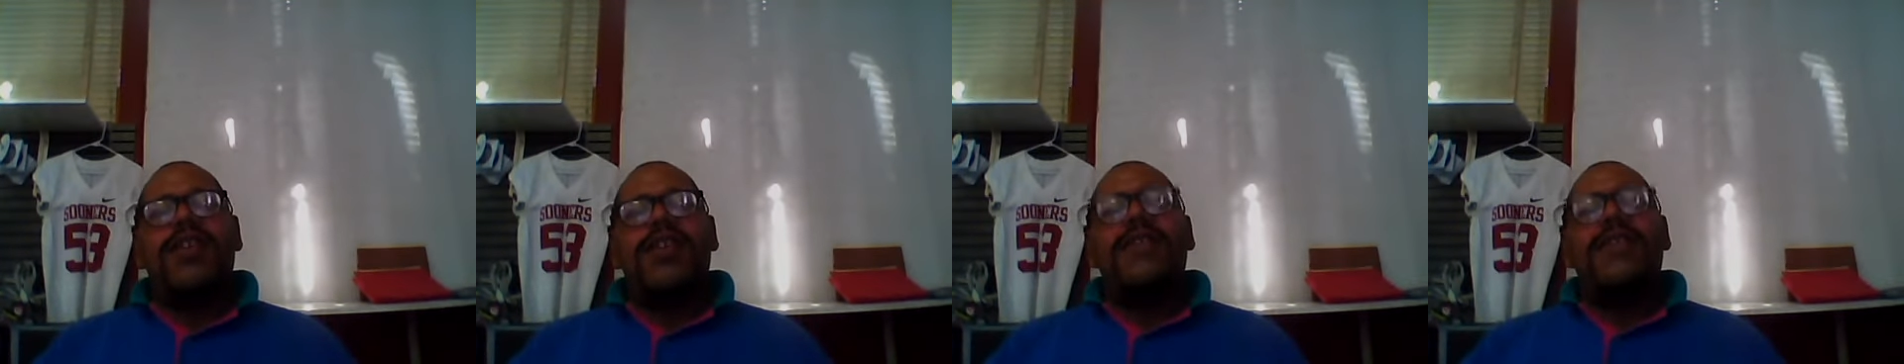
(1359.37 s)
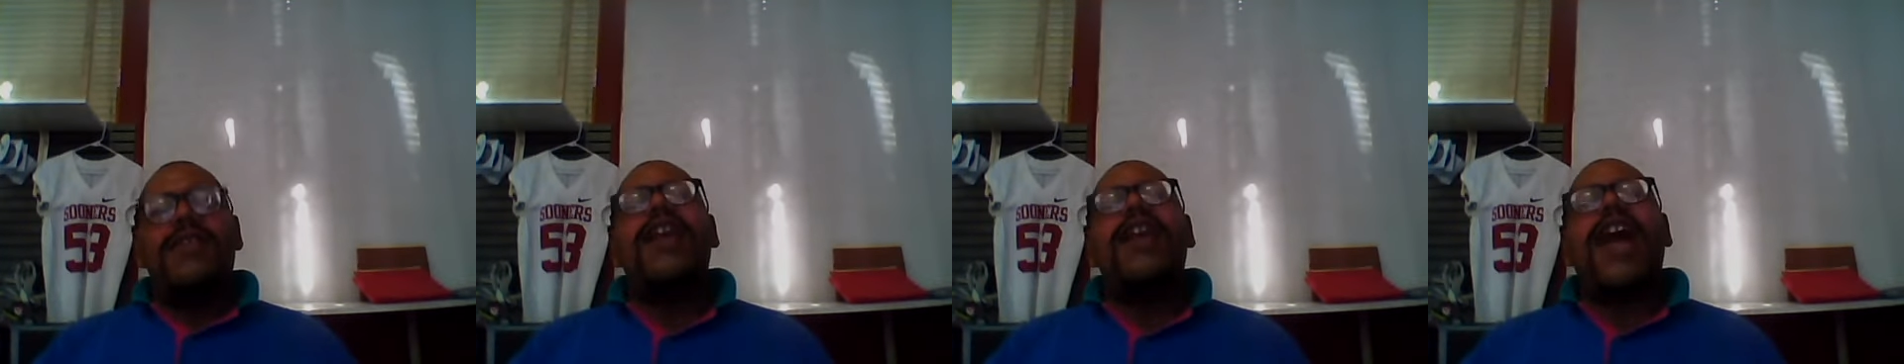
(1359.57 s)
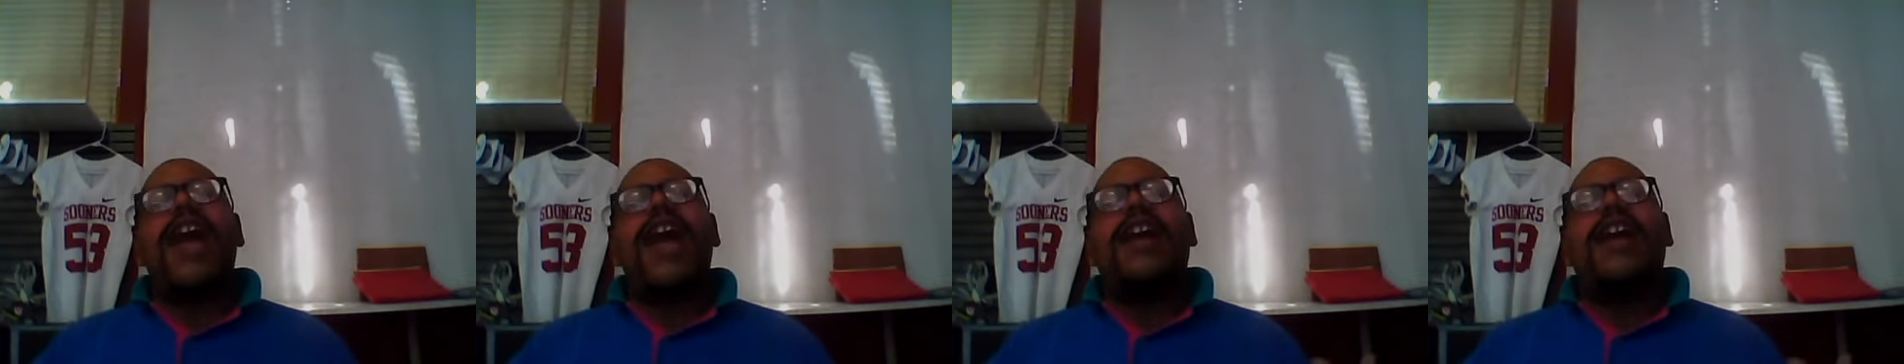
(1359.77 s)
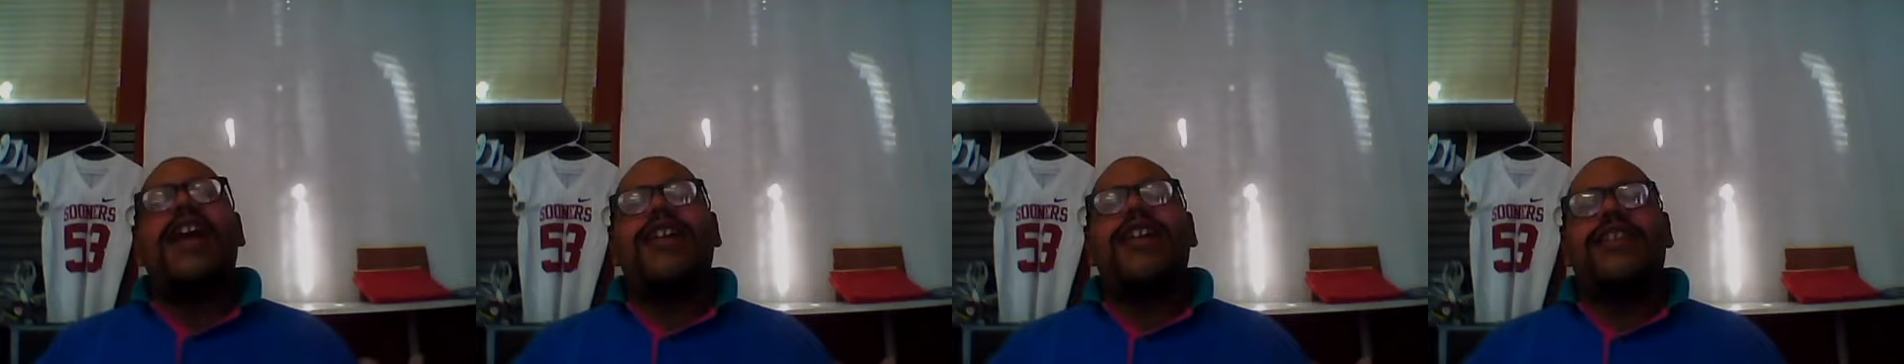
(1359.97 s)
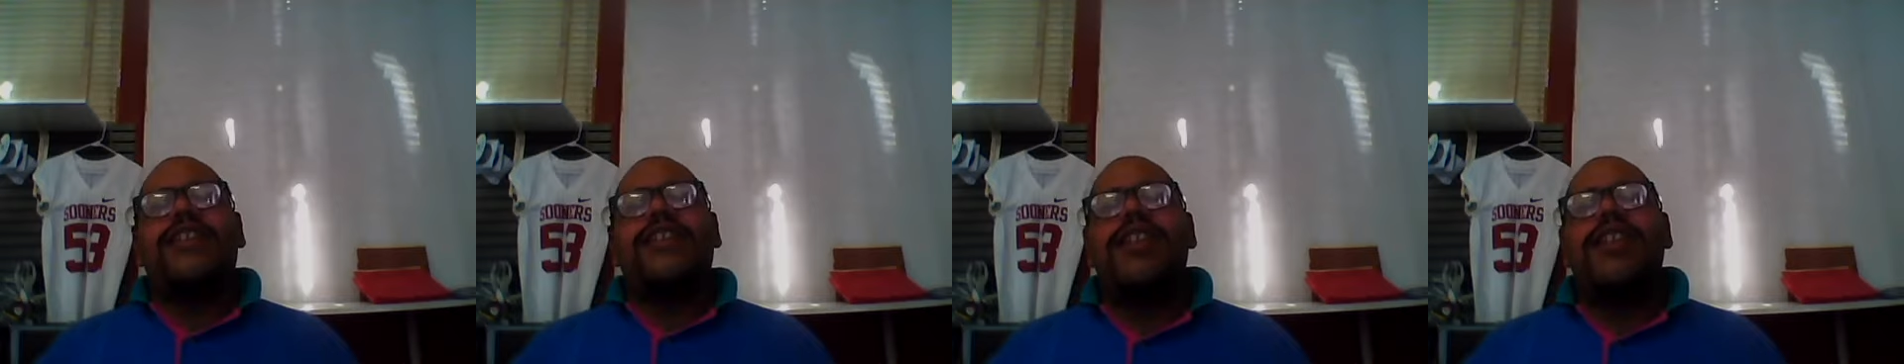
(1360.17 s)
Yet I
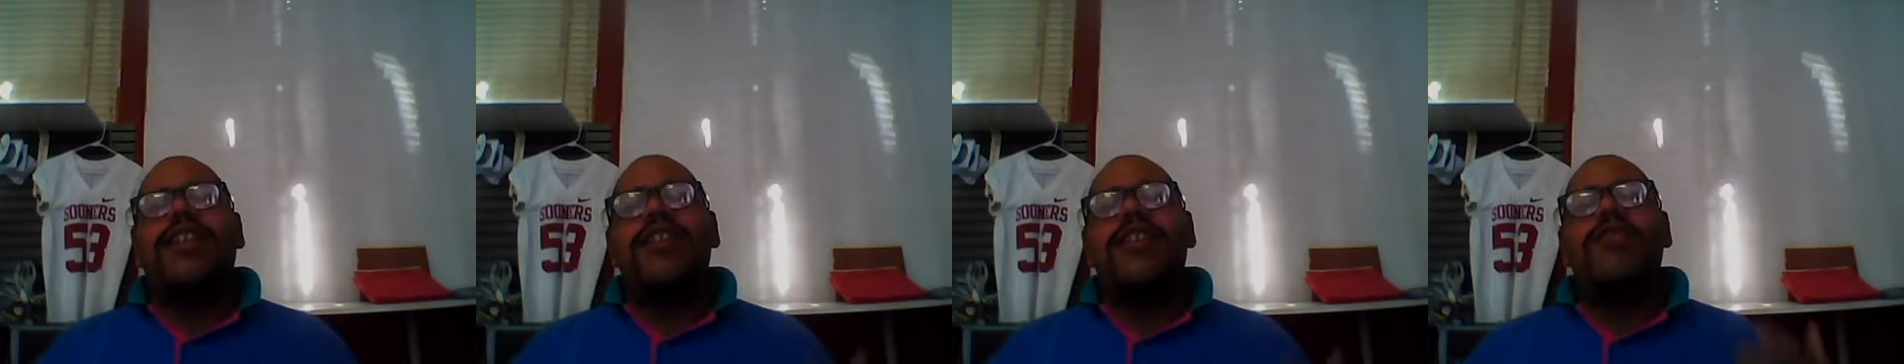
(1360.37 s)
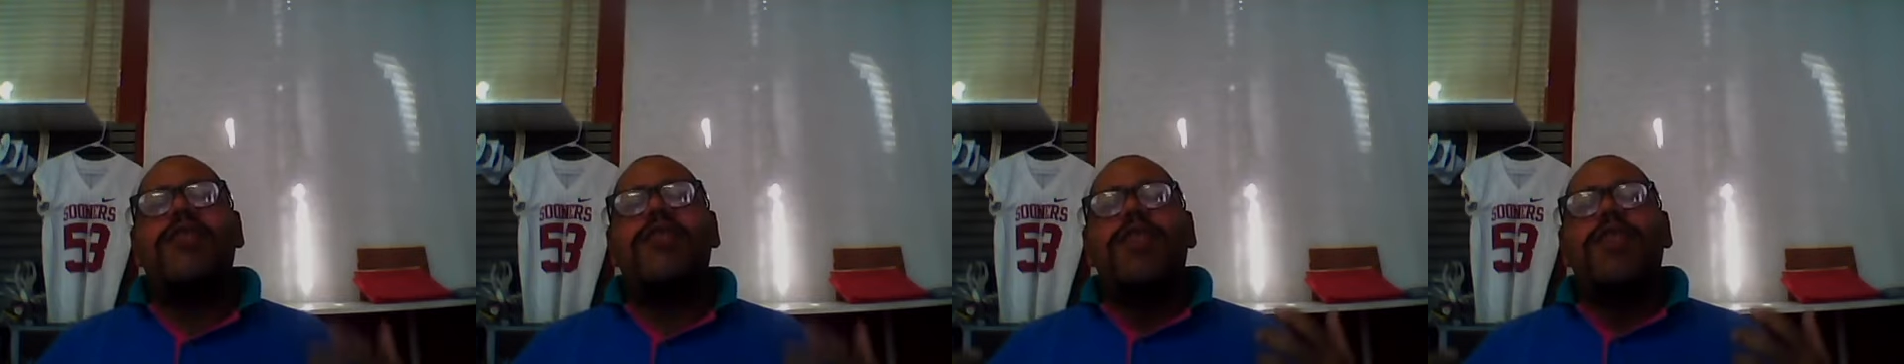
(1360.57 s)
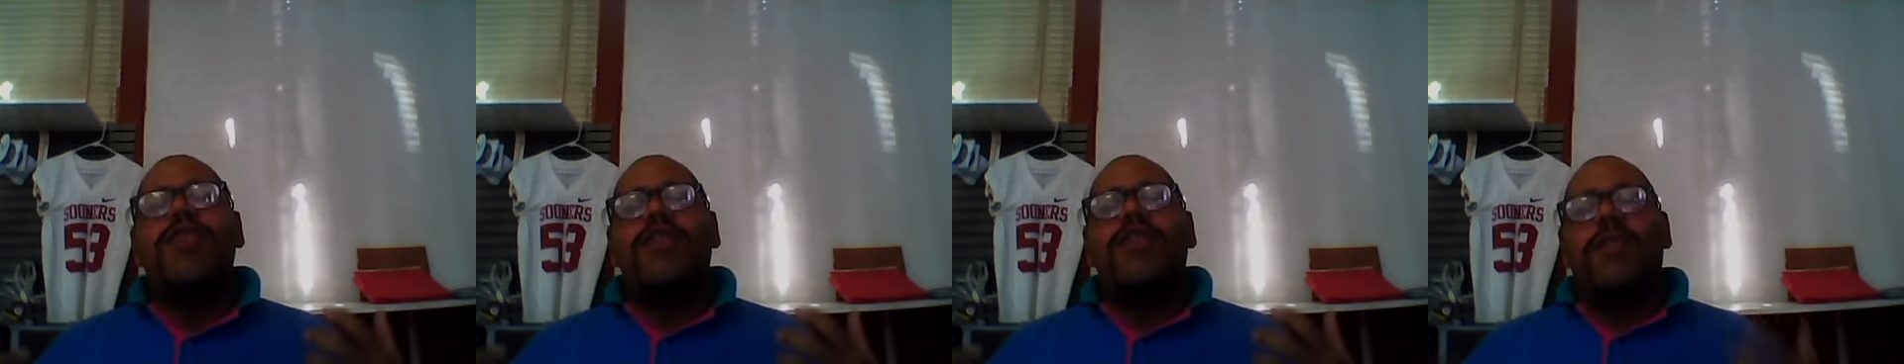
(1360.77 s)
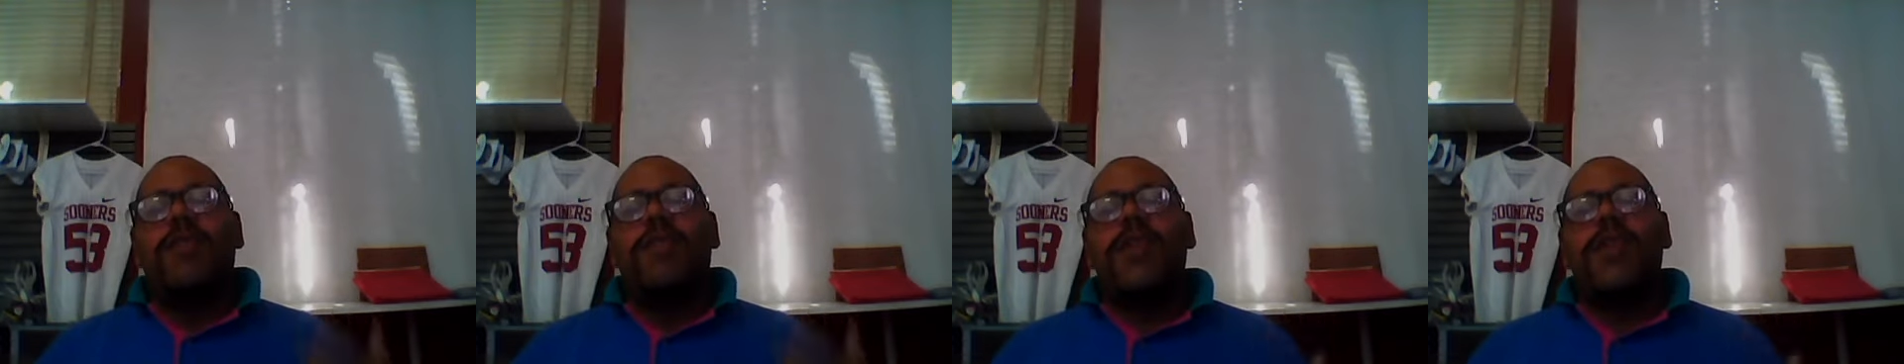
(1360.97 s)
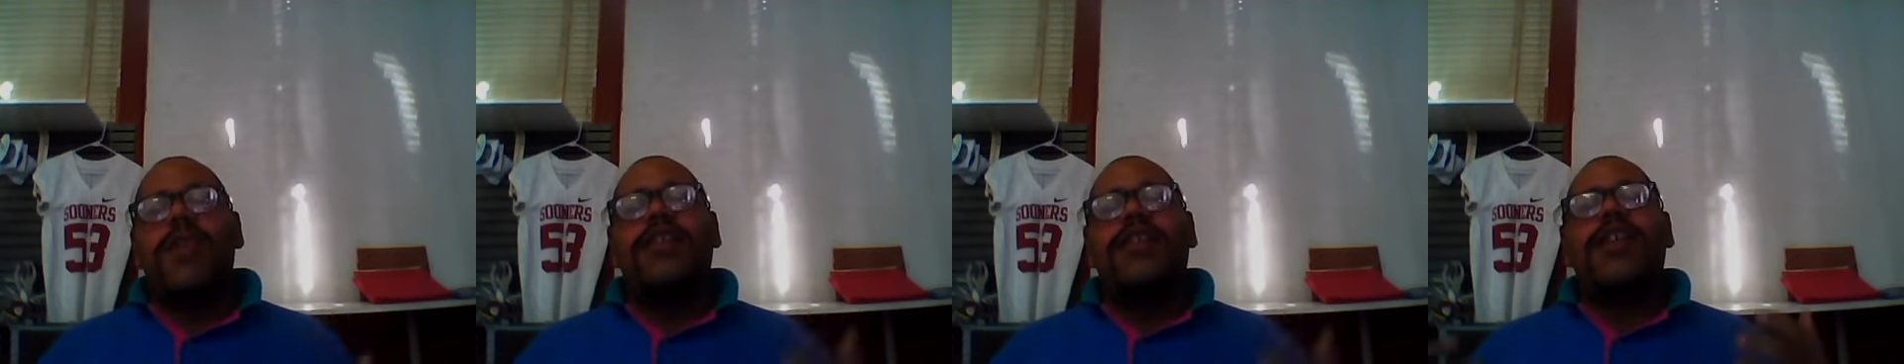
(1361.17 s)
continue to
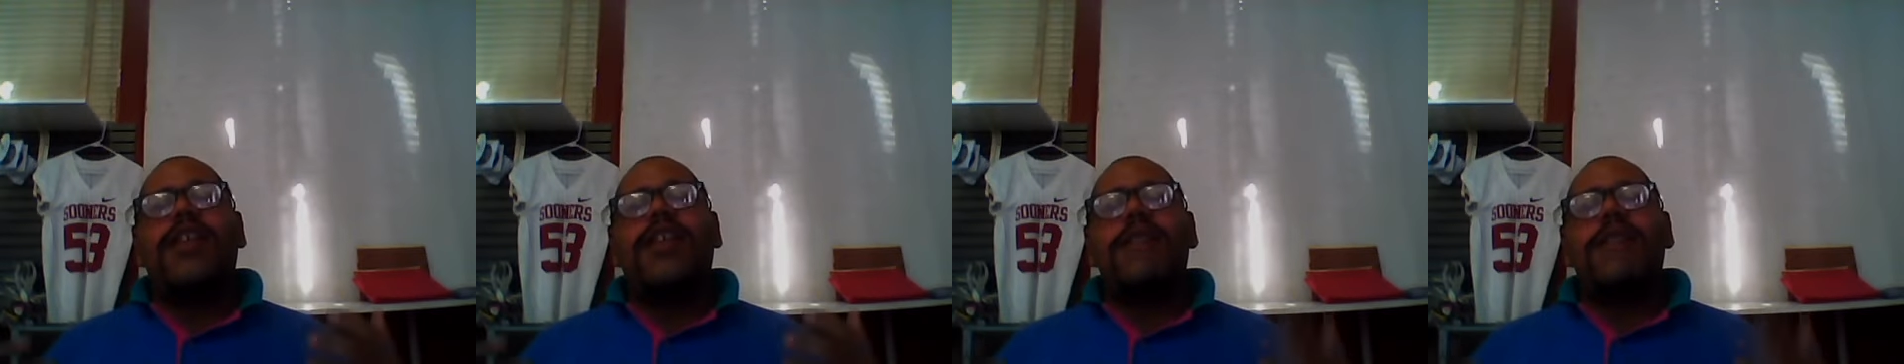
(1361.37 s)
preach